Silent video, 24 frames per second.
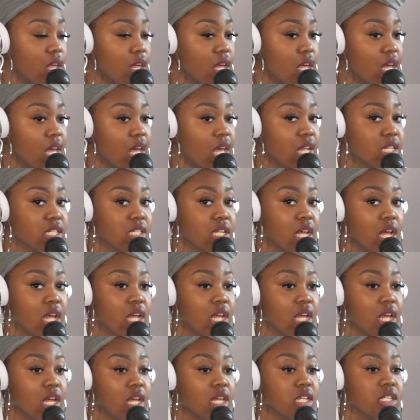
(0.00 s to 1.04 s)
it's
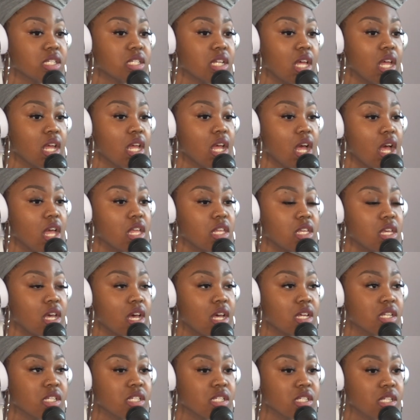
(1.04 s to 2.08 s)
like
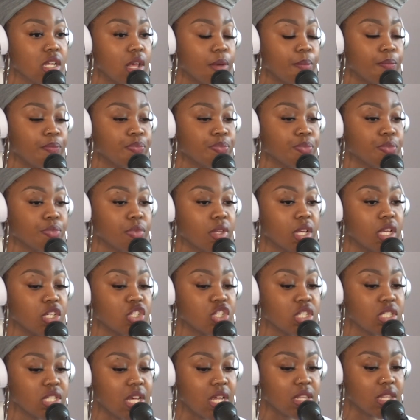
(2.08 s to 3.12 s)
yes,
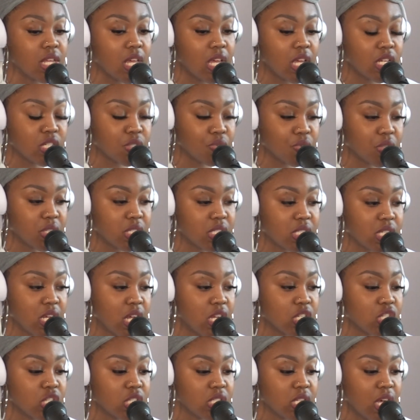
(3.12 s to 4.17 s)
she's at the age of
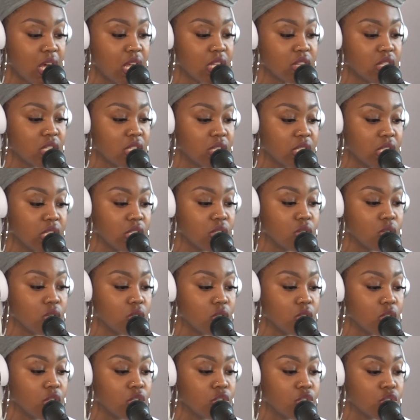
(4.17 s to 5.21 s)
consent, she's at the
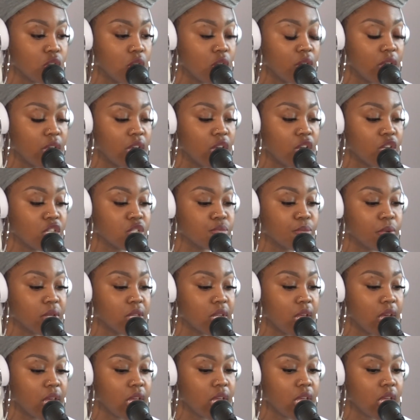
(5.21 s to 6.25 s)
legal adult age, but
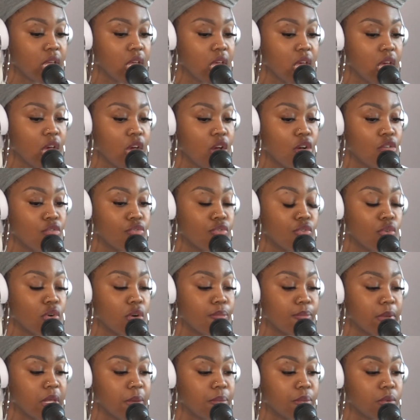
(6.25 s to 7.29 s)
like, for
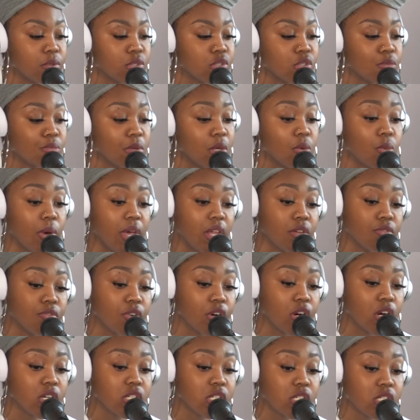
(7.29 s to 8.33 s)
people to be waiting
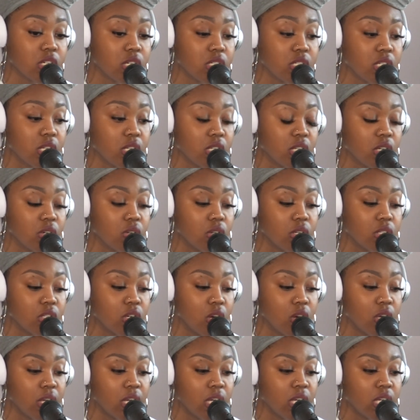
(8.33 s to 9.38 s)
for her to turn to the legal
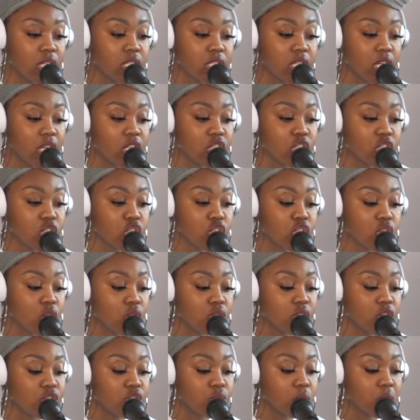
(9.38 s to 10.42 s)
adult age, it just
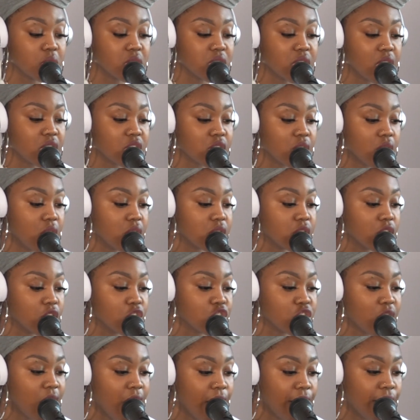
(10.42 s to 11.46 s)
shows that you were sexualizing a
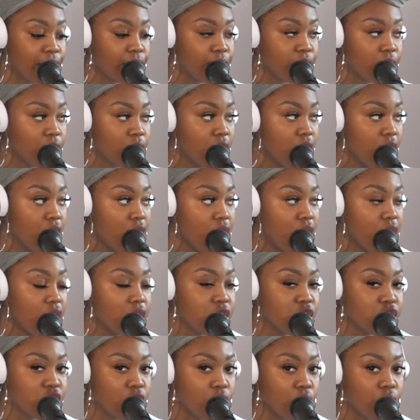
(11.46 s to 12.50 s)
child
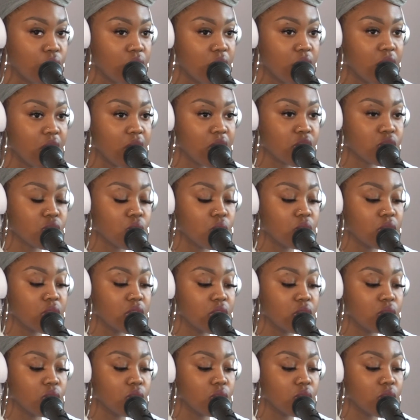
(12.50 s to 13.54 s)
until they got to a
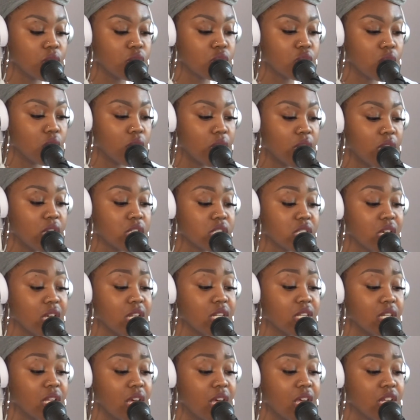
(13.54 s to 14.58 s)
legal adult age.
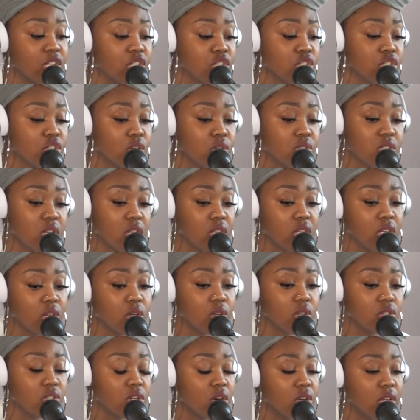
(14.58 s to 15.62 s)
And it shows that
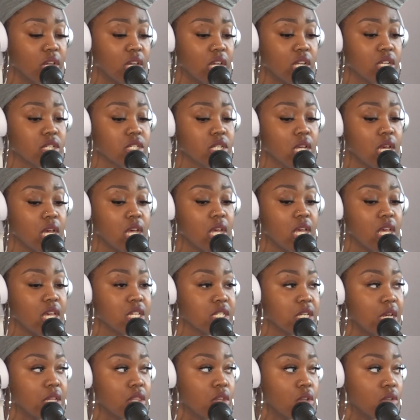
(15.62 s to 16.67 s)
legal adult age is
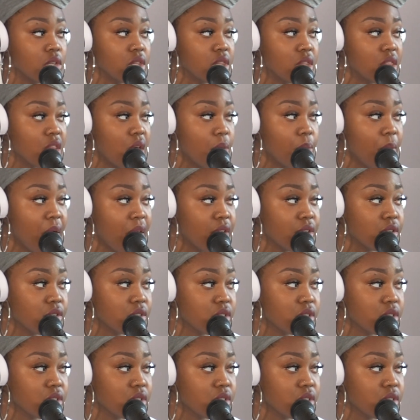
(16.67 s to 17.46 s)
not the only thing that matters.